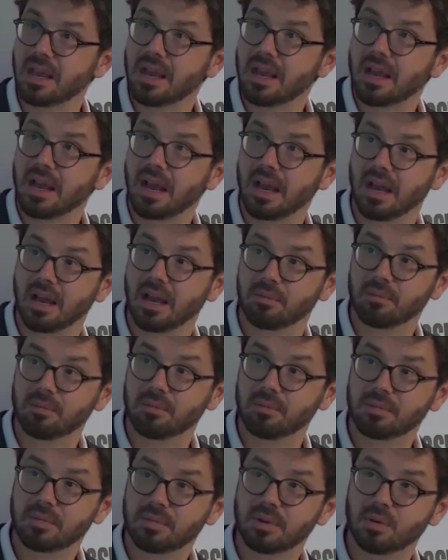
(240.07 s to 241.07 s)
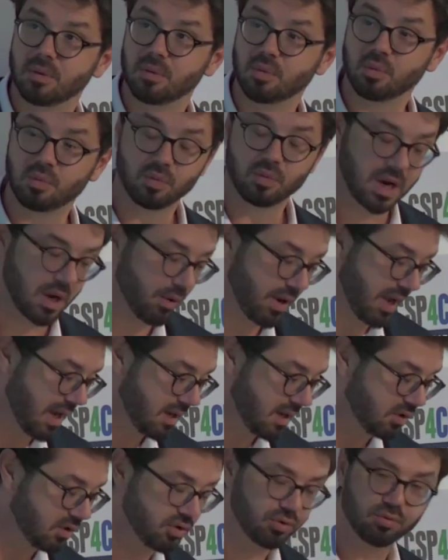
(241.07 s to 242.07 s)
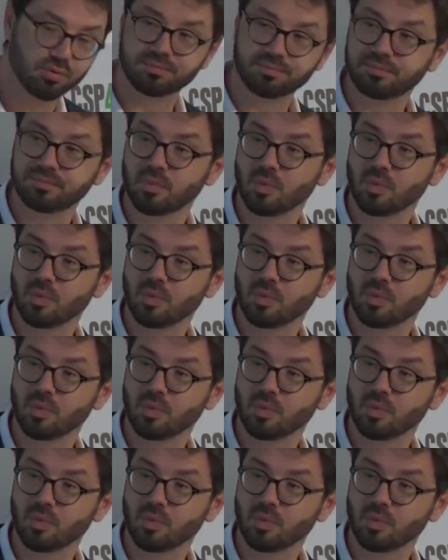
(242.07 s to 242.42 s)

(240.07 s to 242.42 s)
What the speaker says: Where are we heading to?